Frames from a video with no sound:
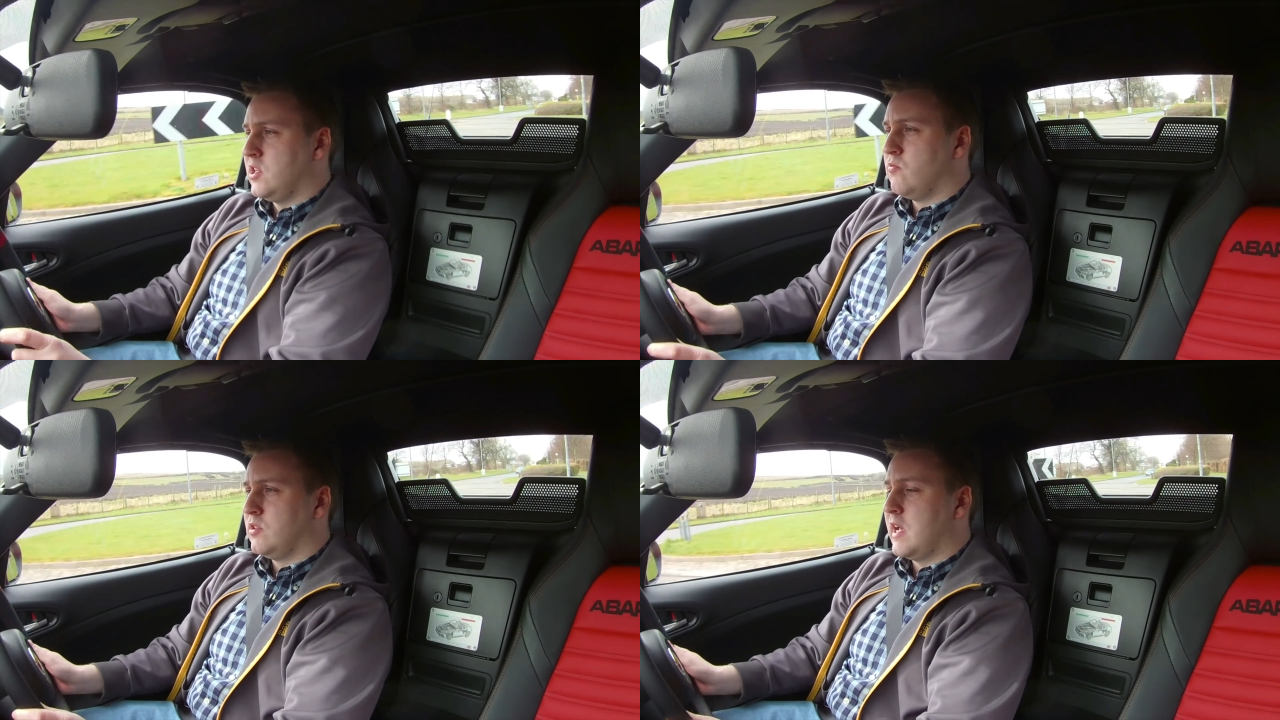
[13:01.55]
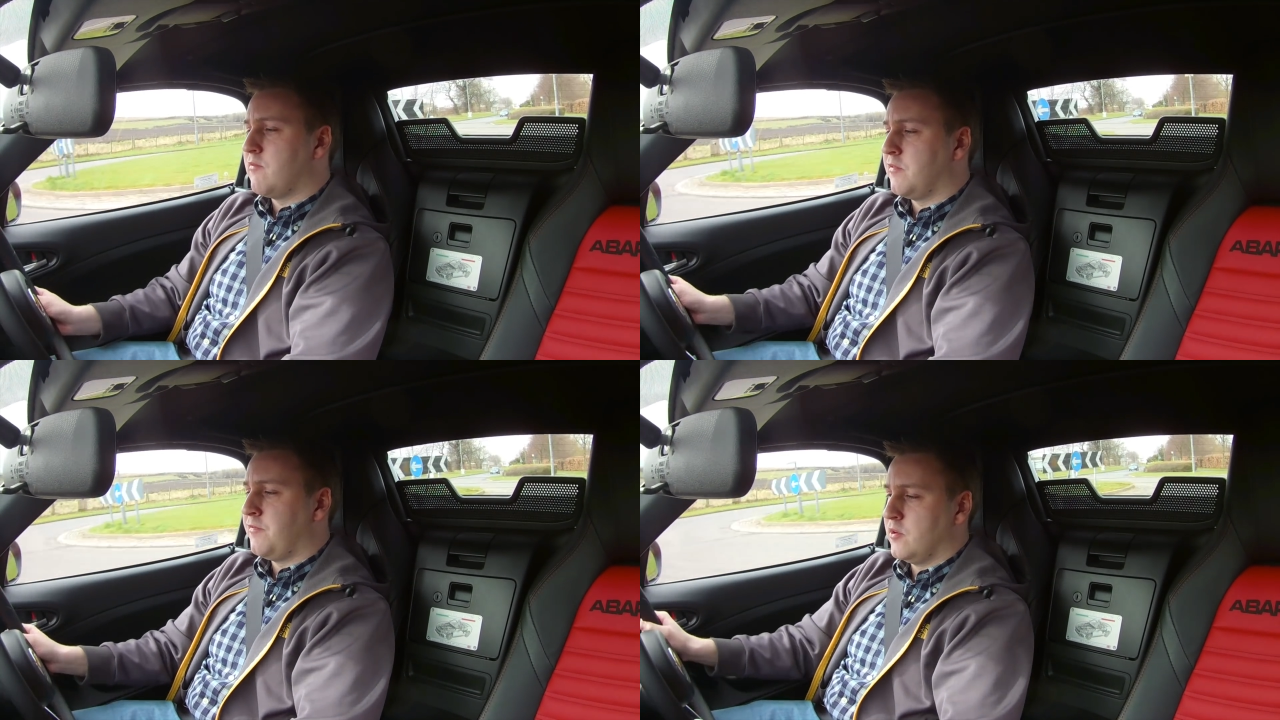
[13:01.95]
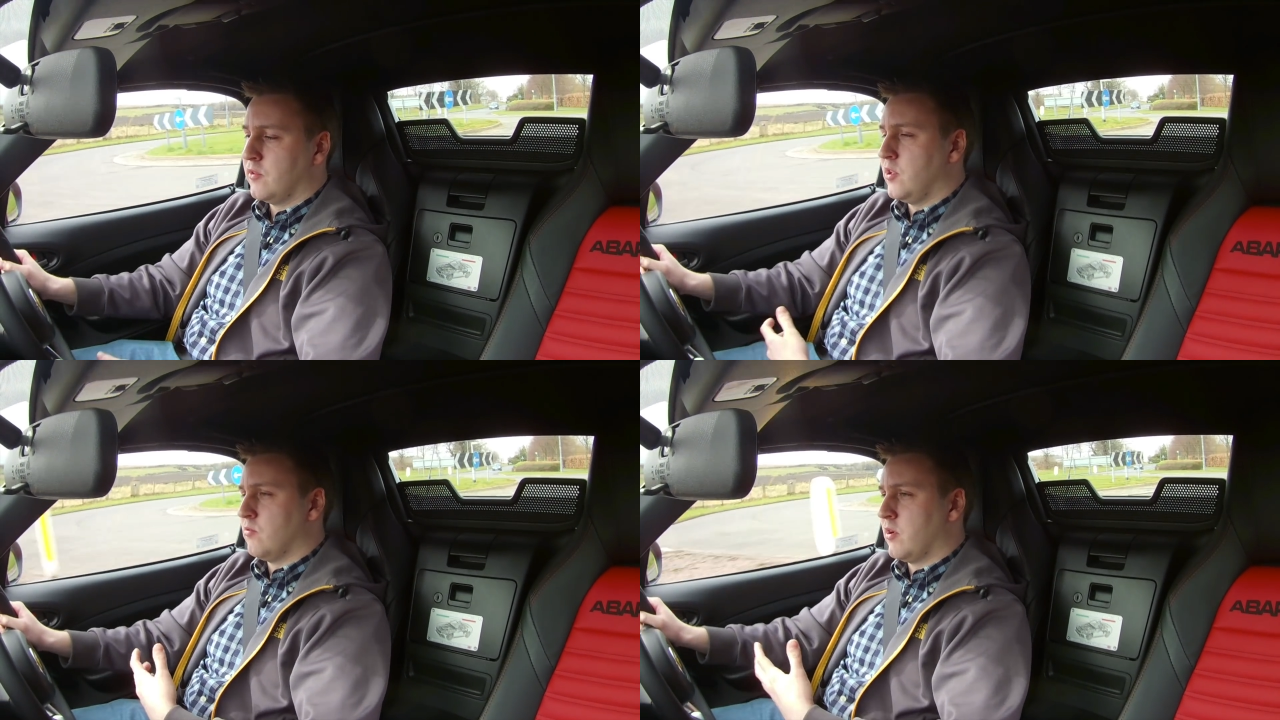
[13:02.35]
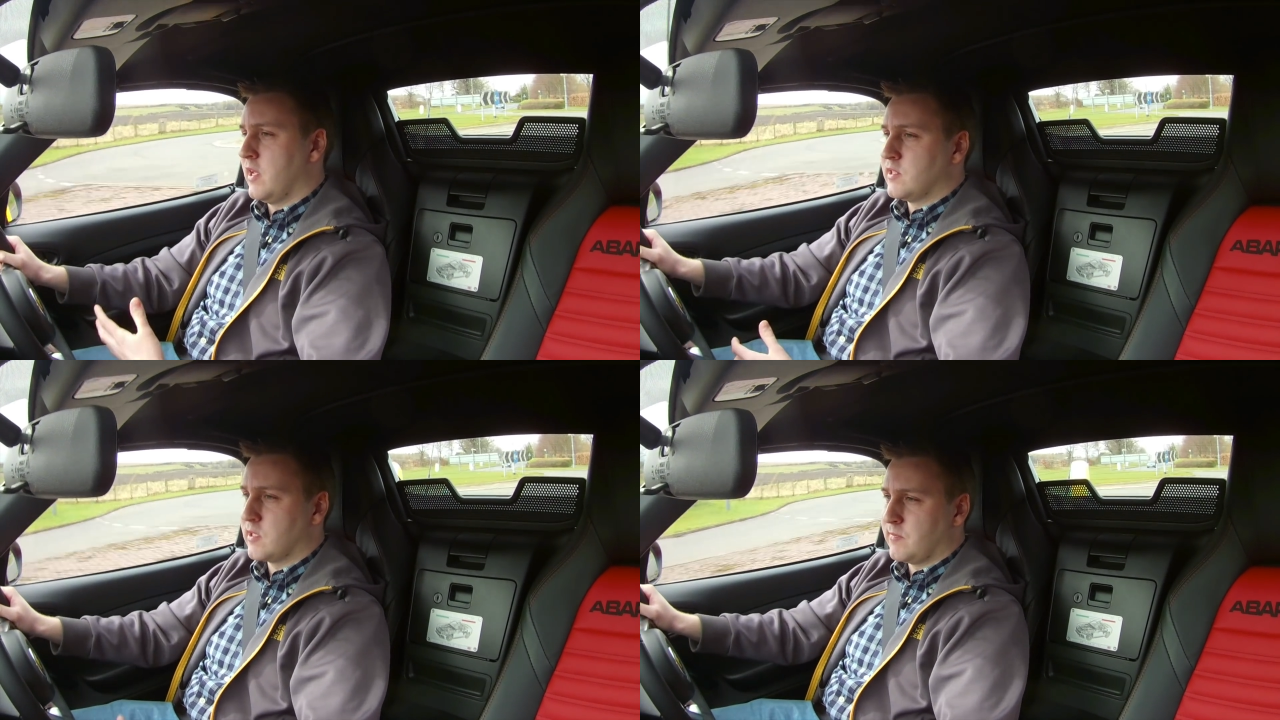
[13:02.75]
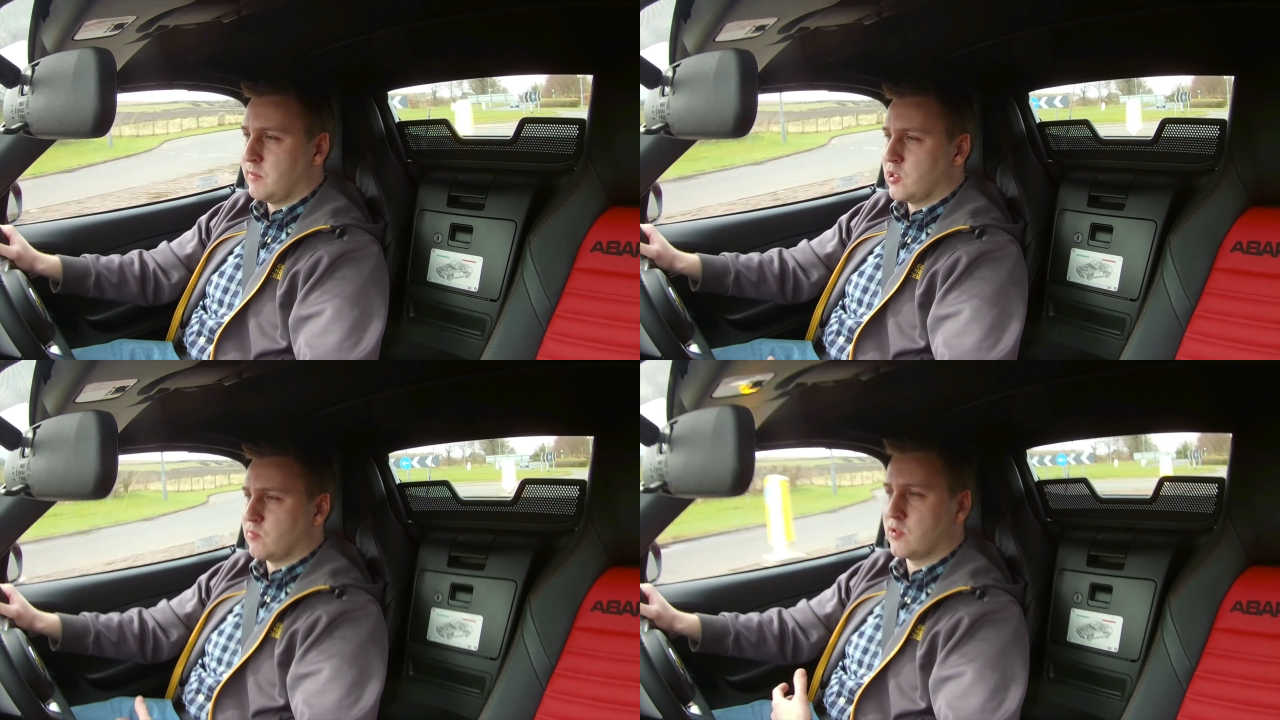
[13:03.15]
and you would never feel that you were in
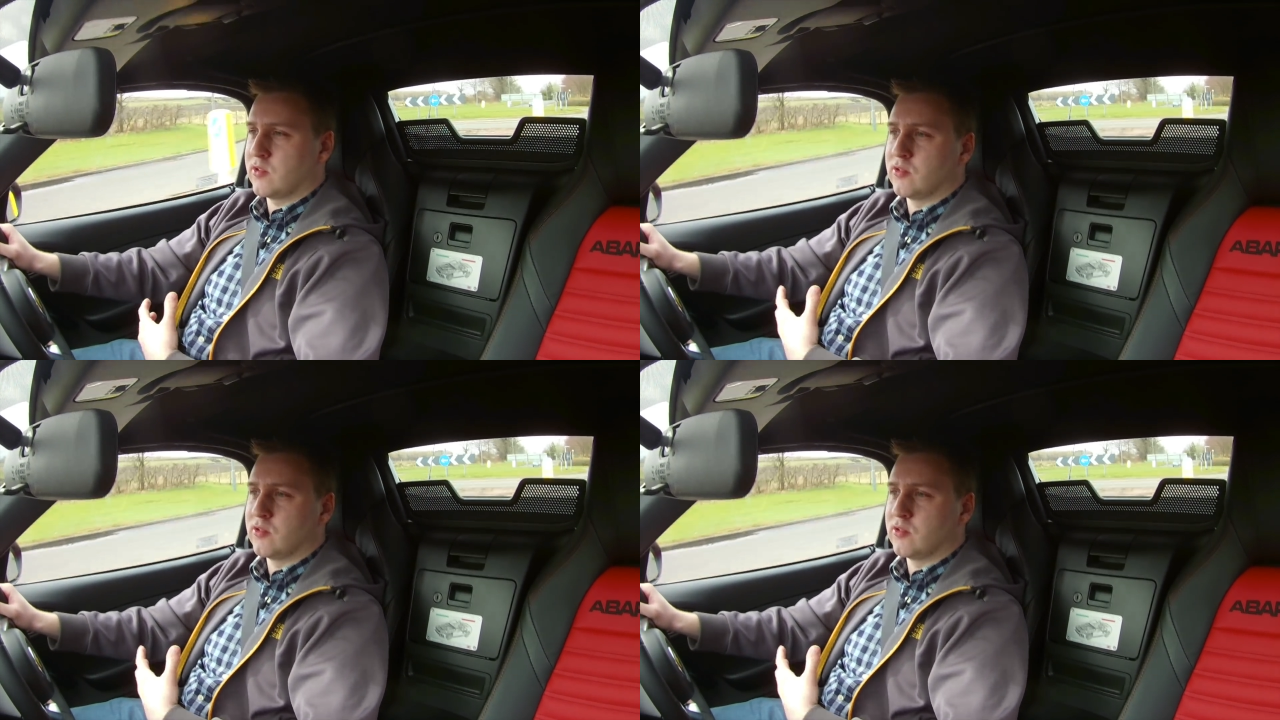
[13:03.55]
something which was